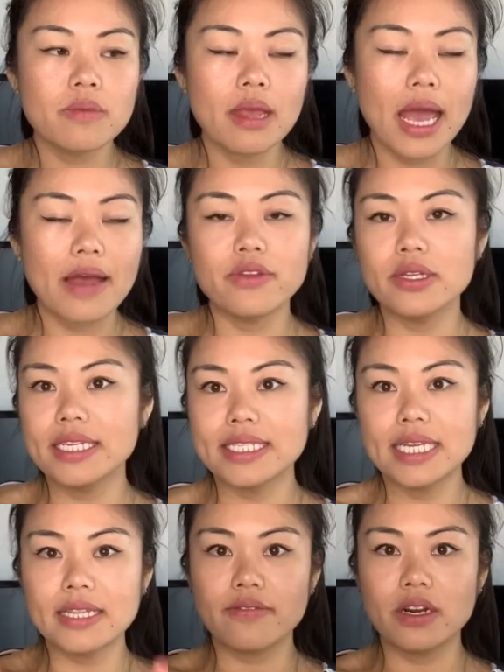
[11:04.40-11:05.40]
have your
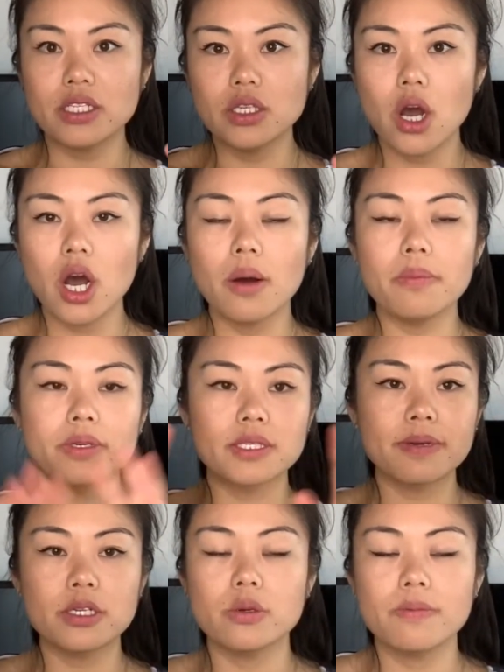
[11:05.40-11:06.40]
listing at the very top or
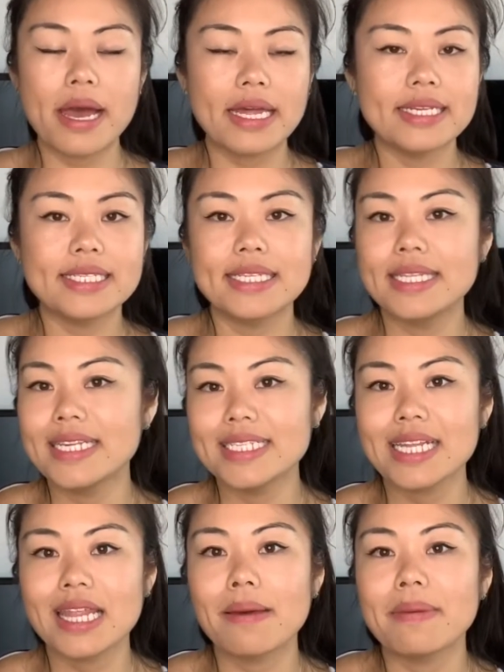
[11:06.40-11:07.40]
special banners and things like that,